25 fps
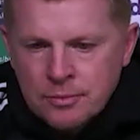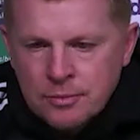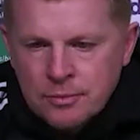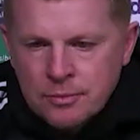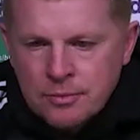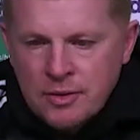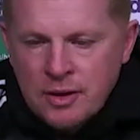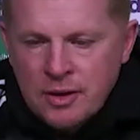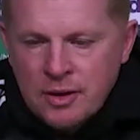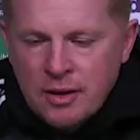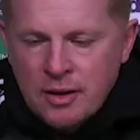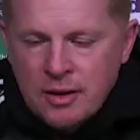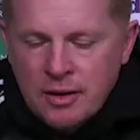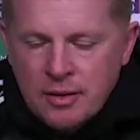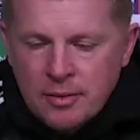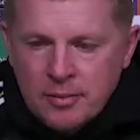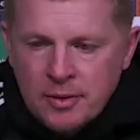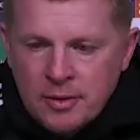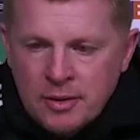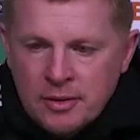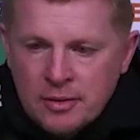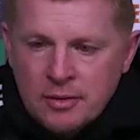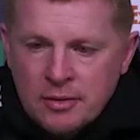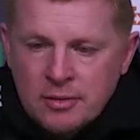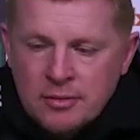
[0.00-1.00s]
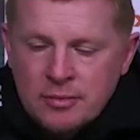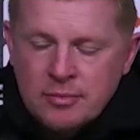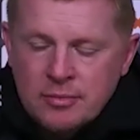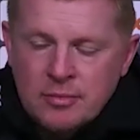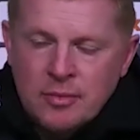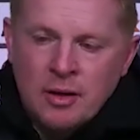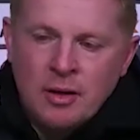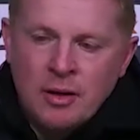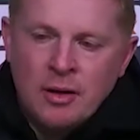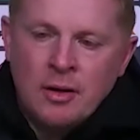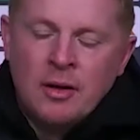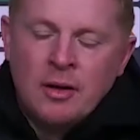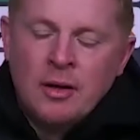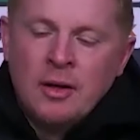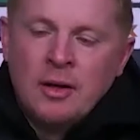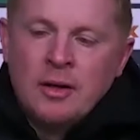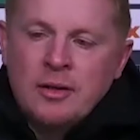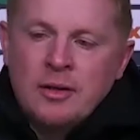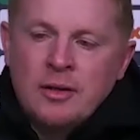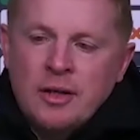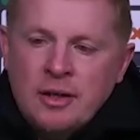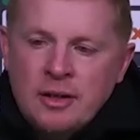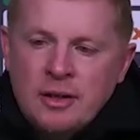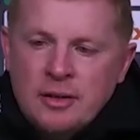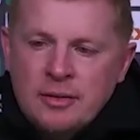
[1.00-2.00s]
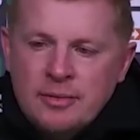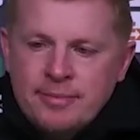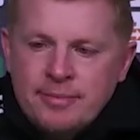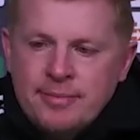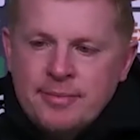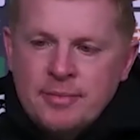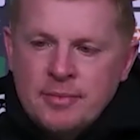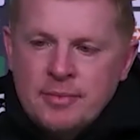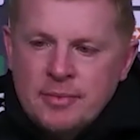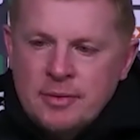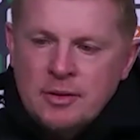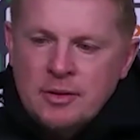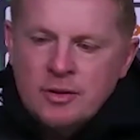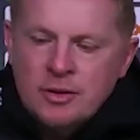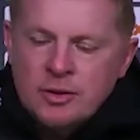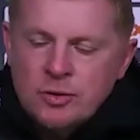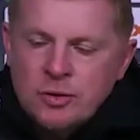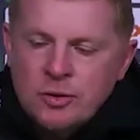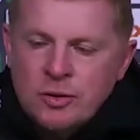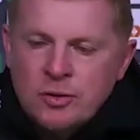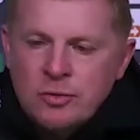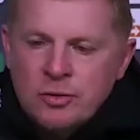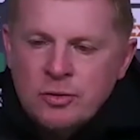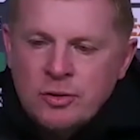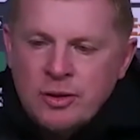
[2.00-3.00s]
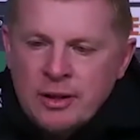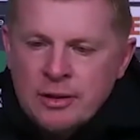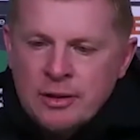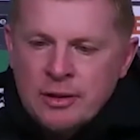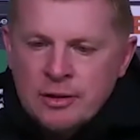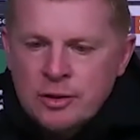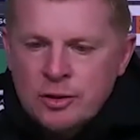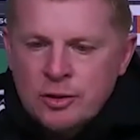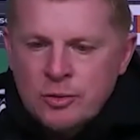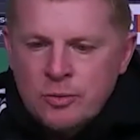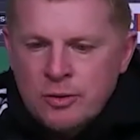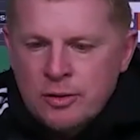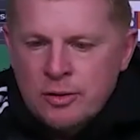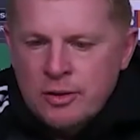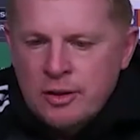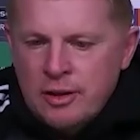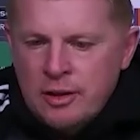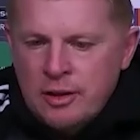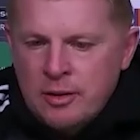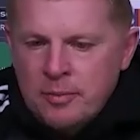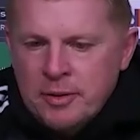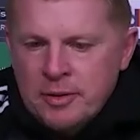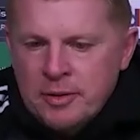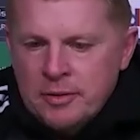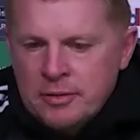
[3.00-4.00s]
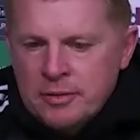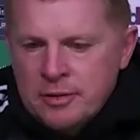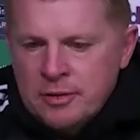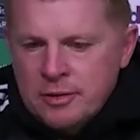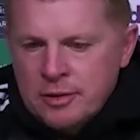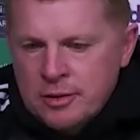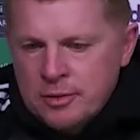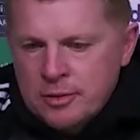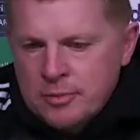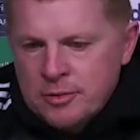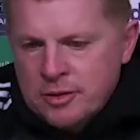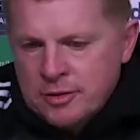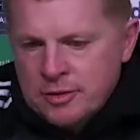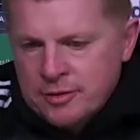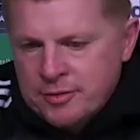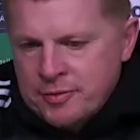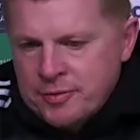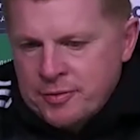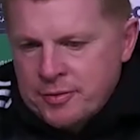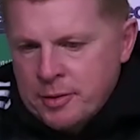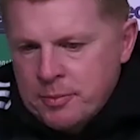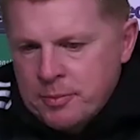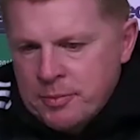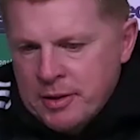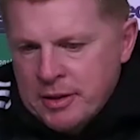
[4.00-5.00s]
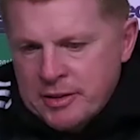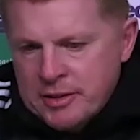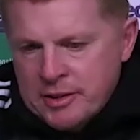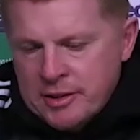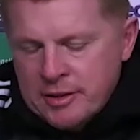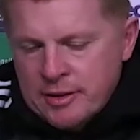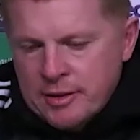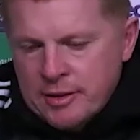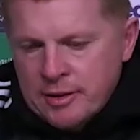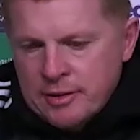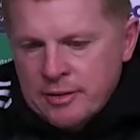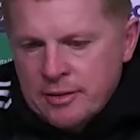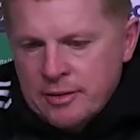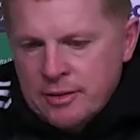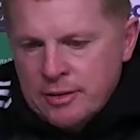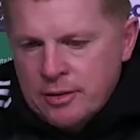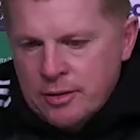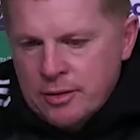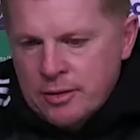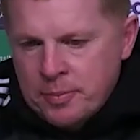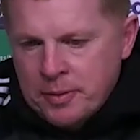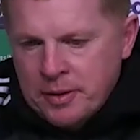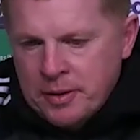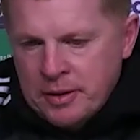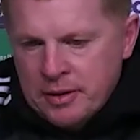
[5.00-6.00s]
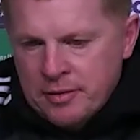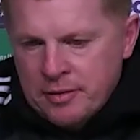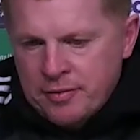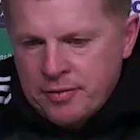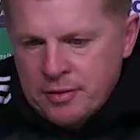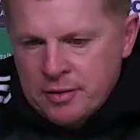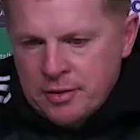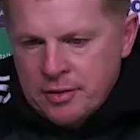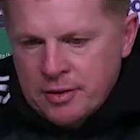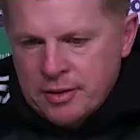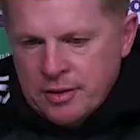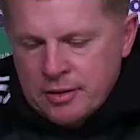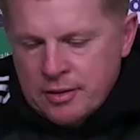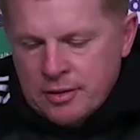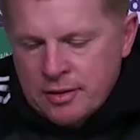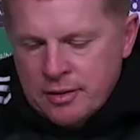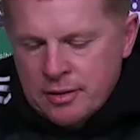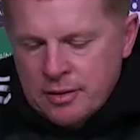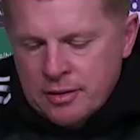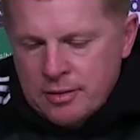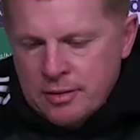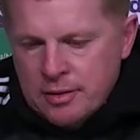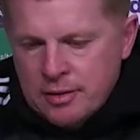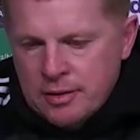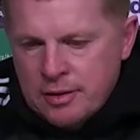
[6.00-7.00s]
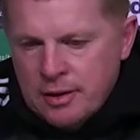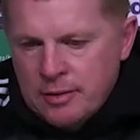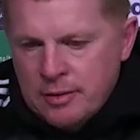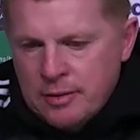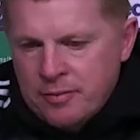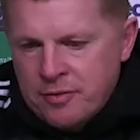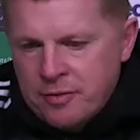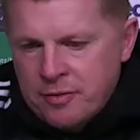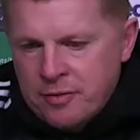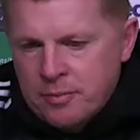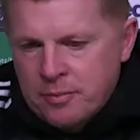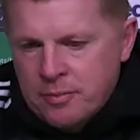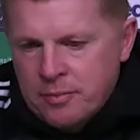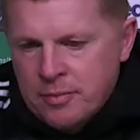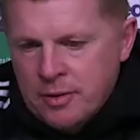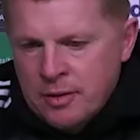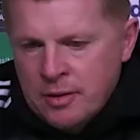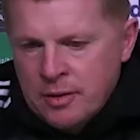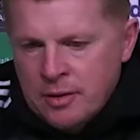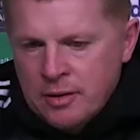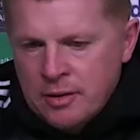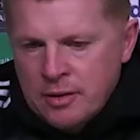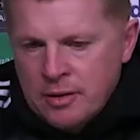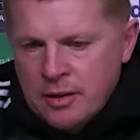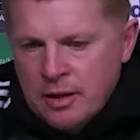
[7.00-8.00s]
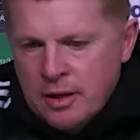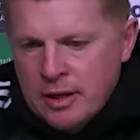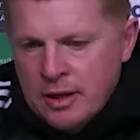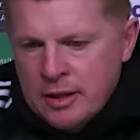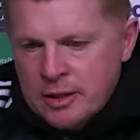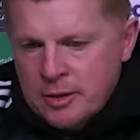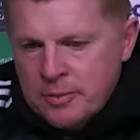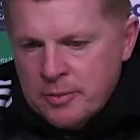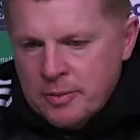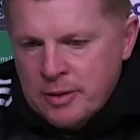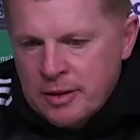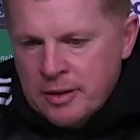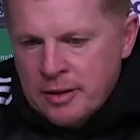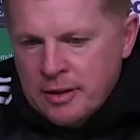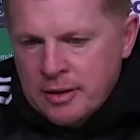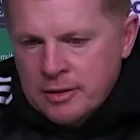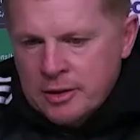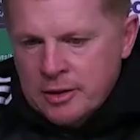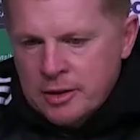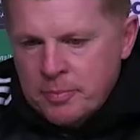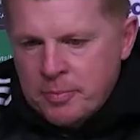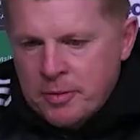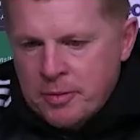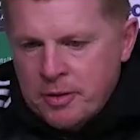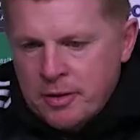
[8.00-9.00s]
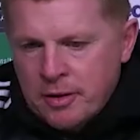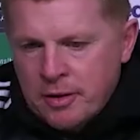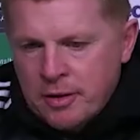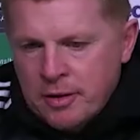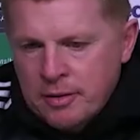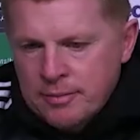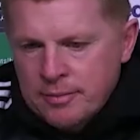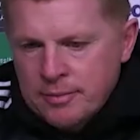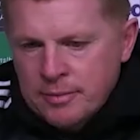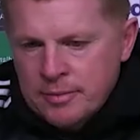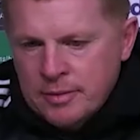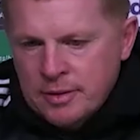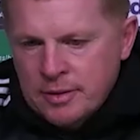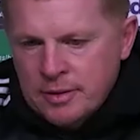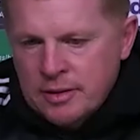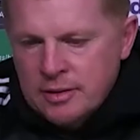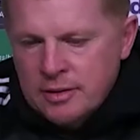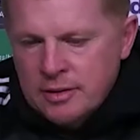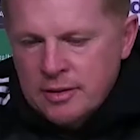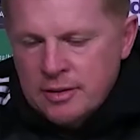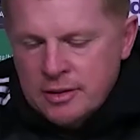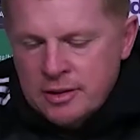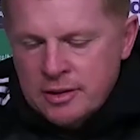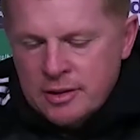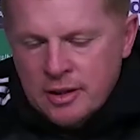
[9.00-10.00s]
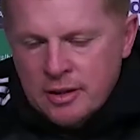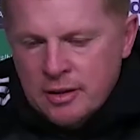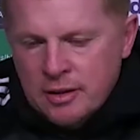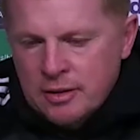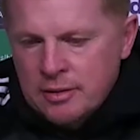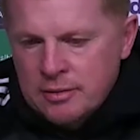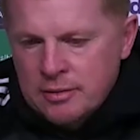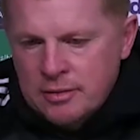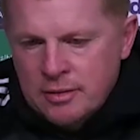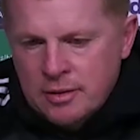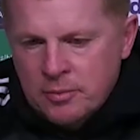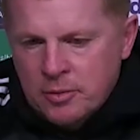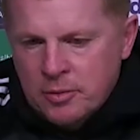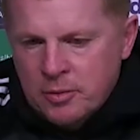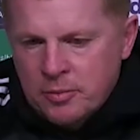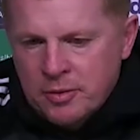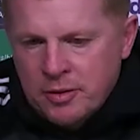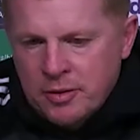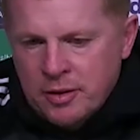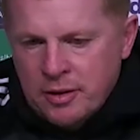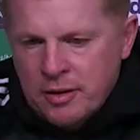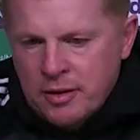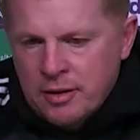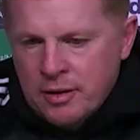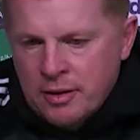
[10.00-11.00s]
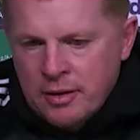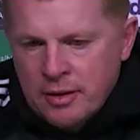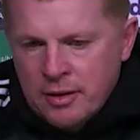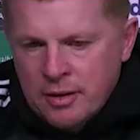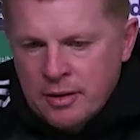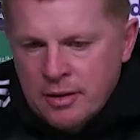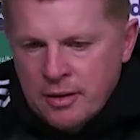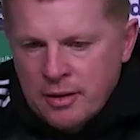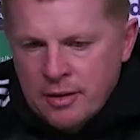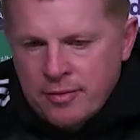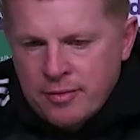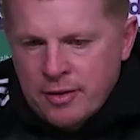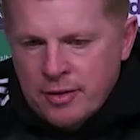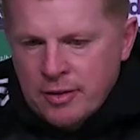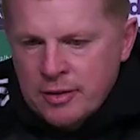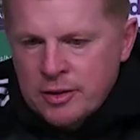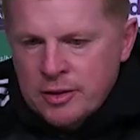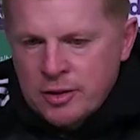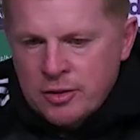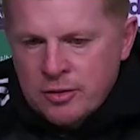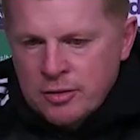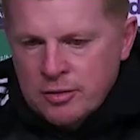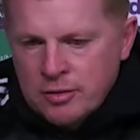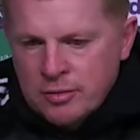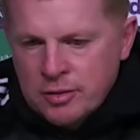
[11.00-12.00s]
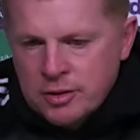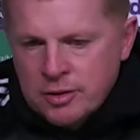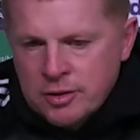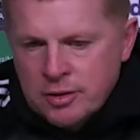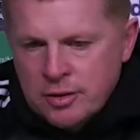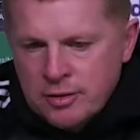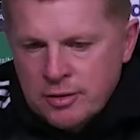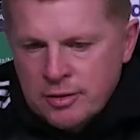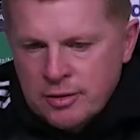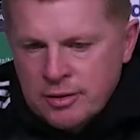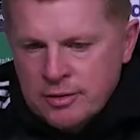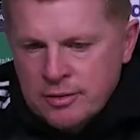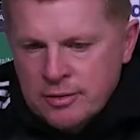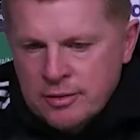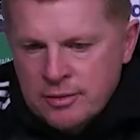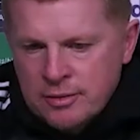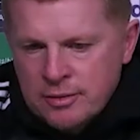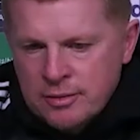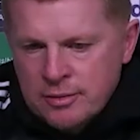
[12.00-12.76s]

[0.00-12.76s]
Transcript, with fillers: Yeah, I mean, they... they sort of rotate the squad a little bit in terms of domestic and European. If you look at the, the team from last week against Sparta, and they still came up with a, a very strong result in